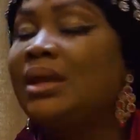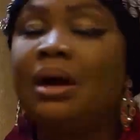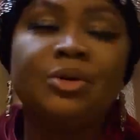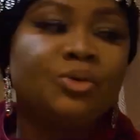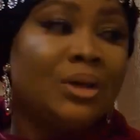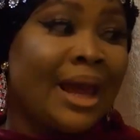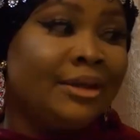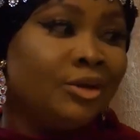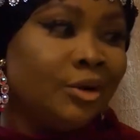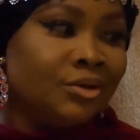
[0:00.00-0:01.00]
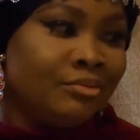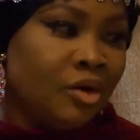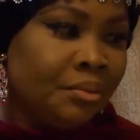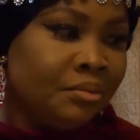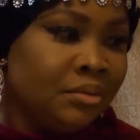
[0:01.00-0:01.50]
That was what I thought,
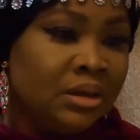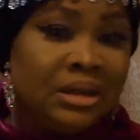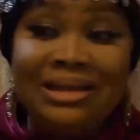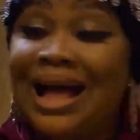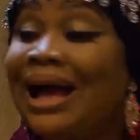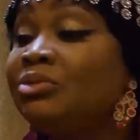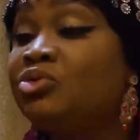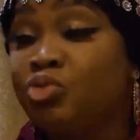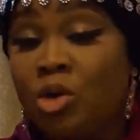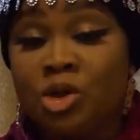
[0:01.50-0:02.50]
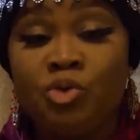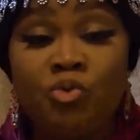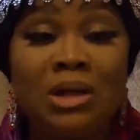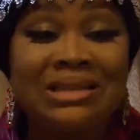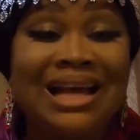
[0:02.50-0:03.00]
Mom. That was
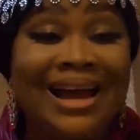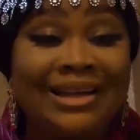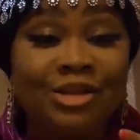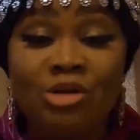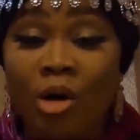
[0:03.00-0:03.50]
what I